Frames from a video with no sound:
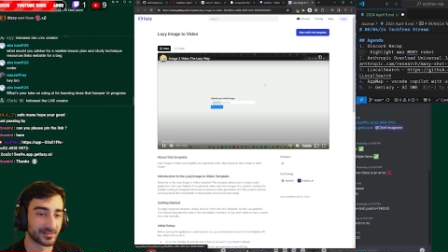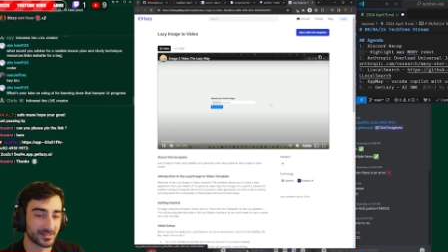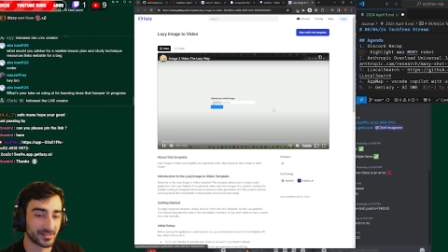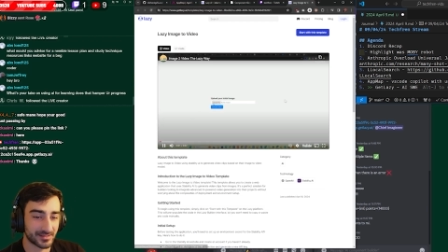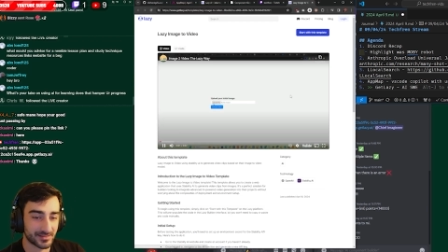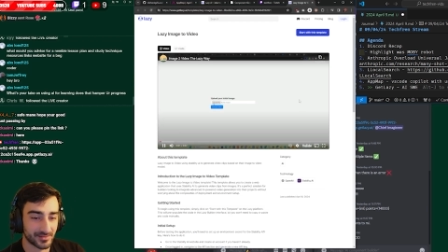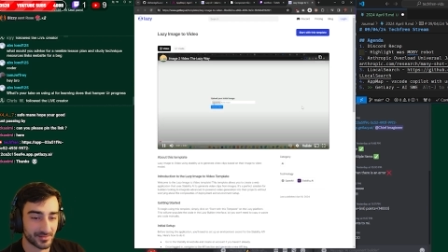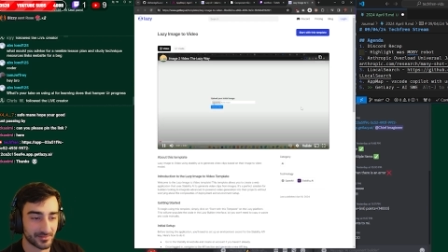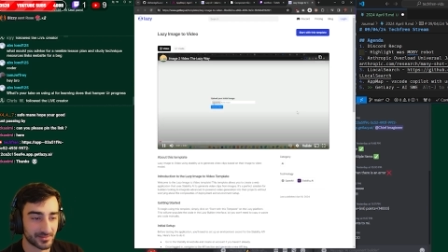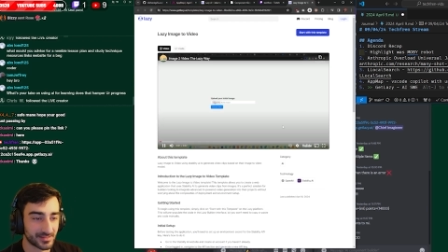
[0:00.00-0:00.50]
That's
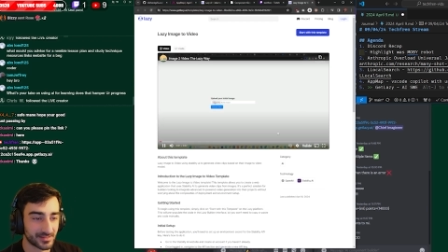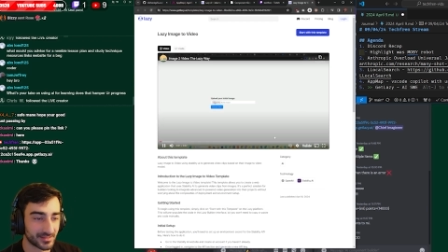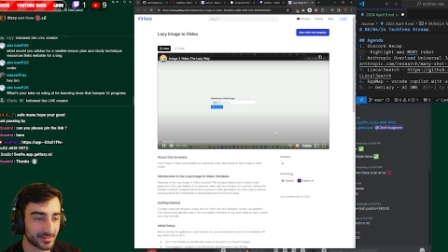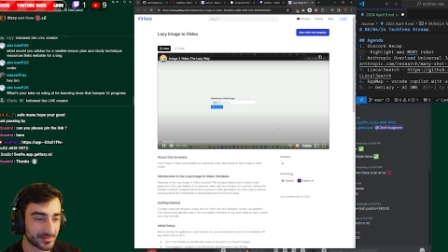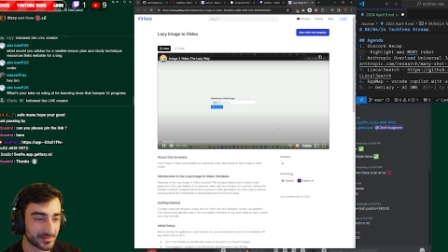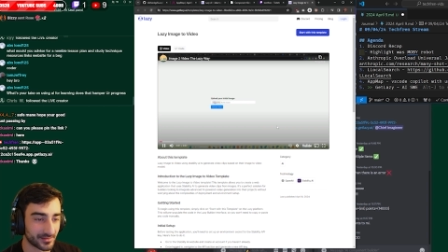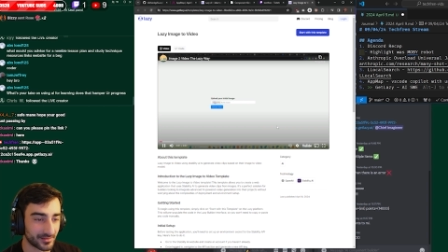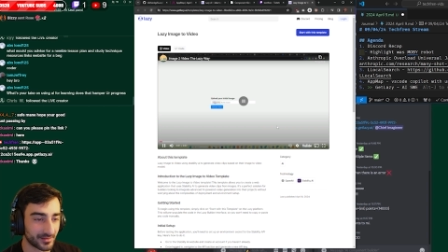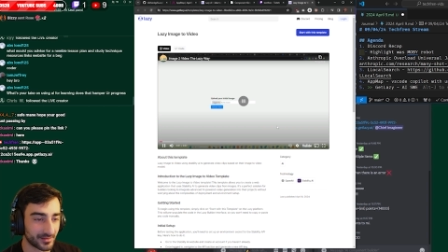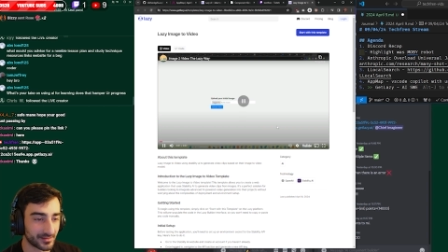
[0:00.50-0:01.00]
so sick.
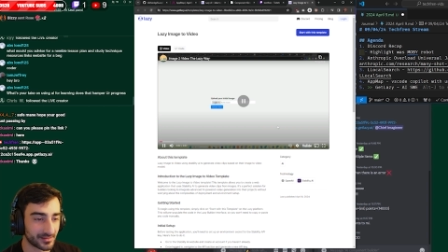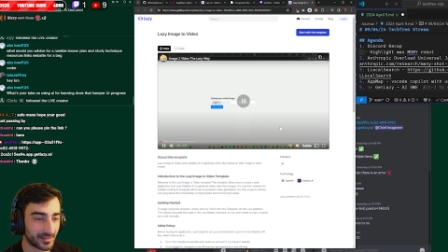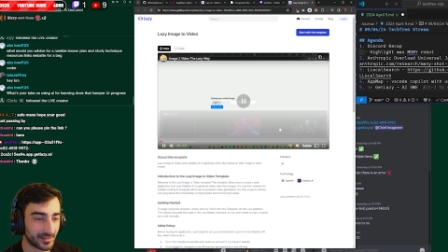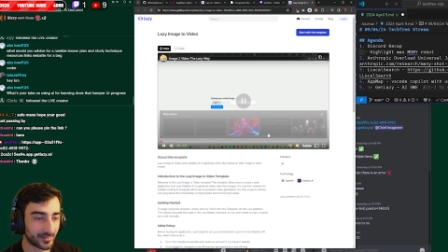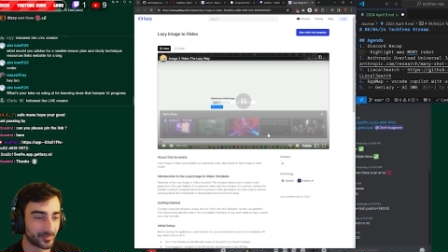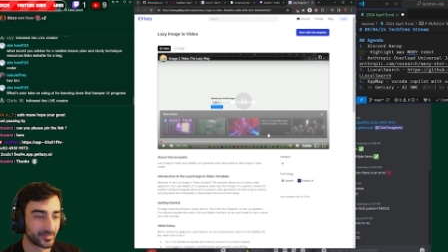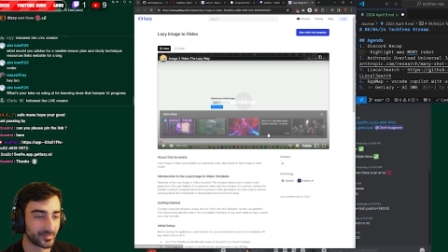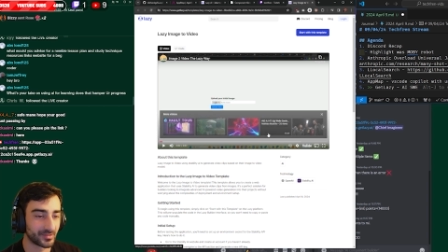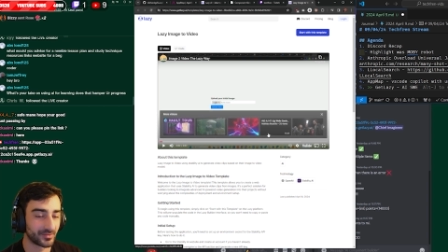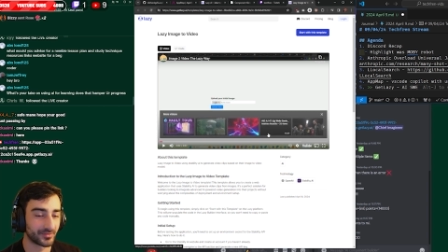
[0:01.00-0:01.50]
So you can like
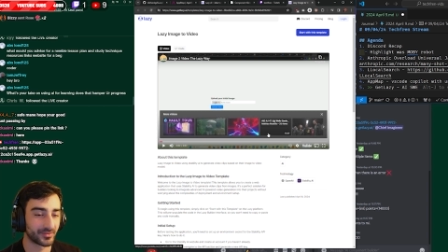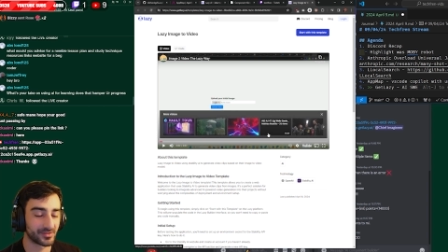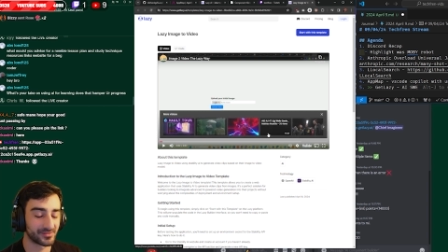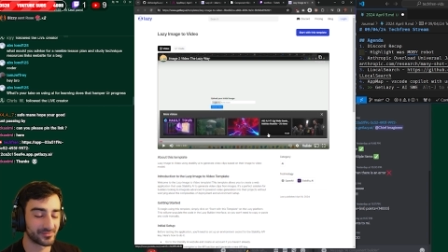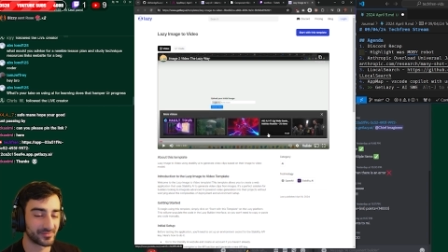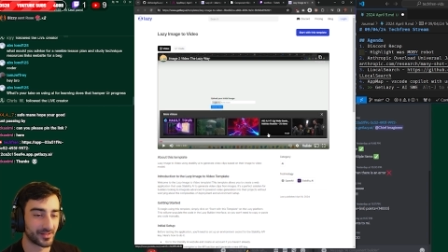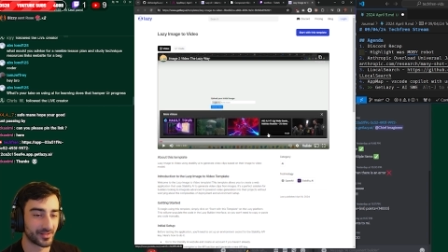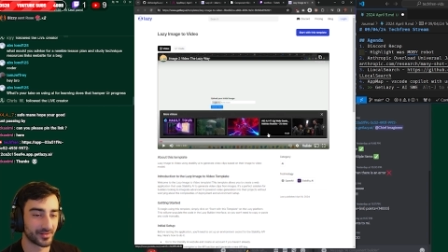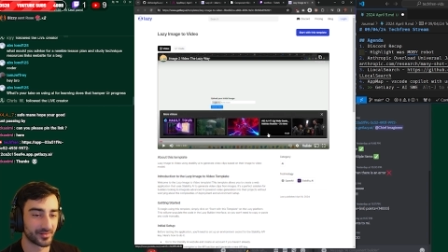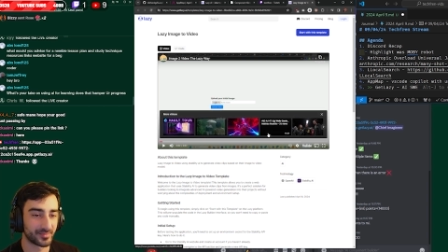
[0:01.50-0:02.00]
build off
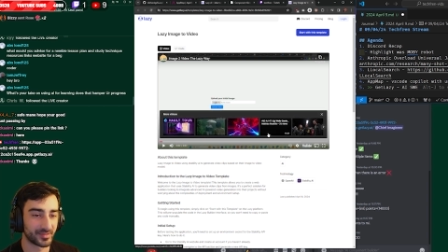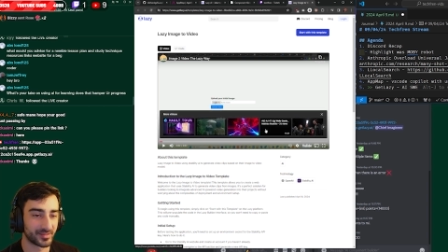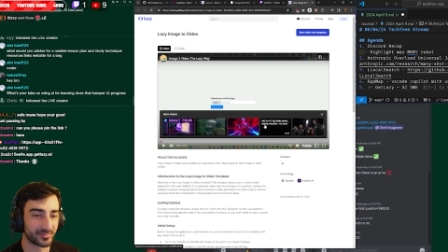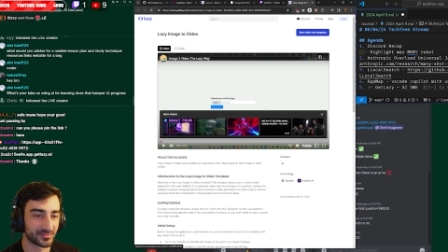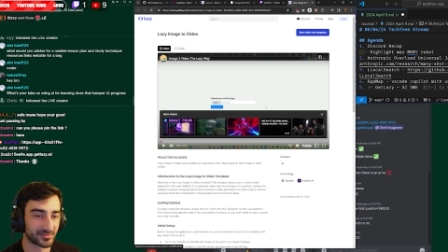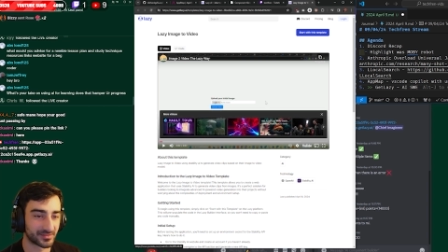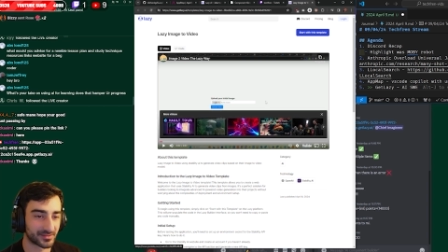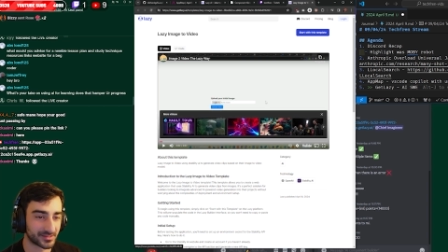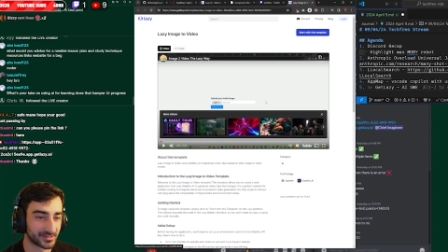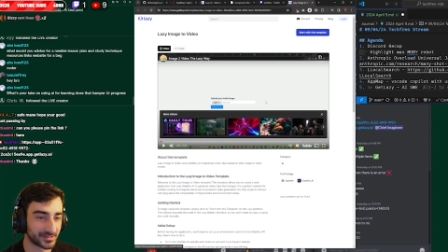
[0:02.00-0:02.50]
other
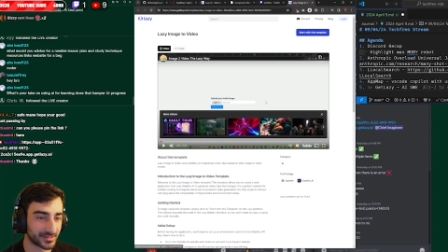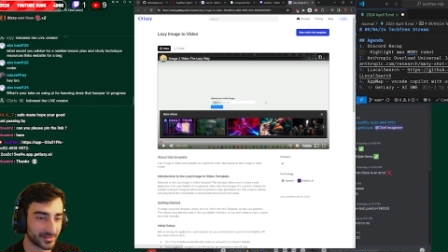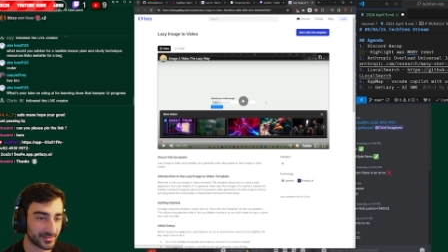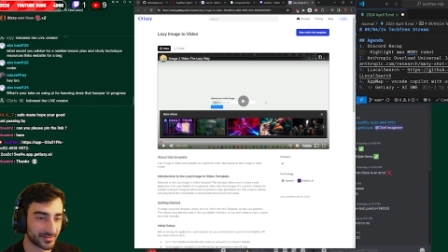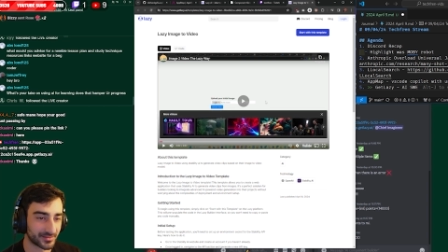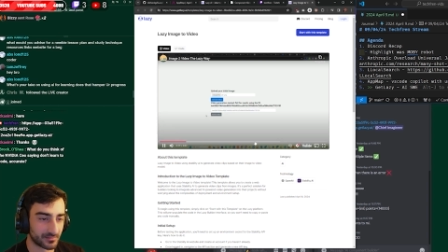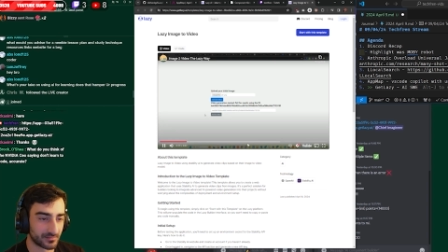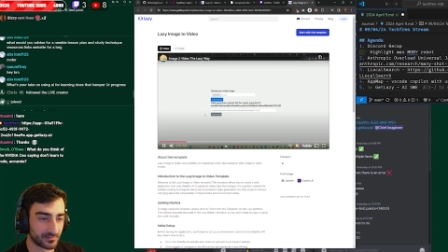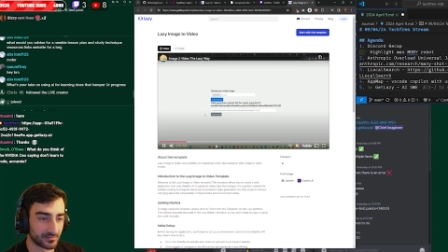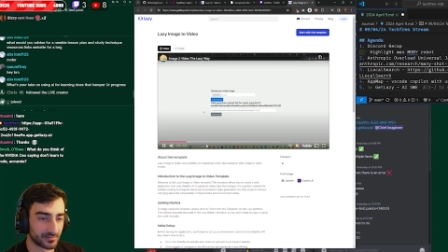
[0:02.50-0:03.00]
people's
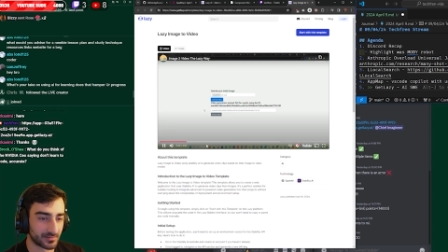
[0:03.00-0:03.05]
creations.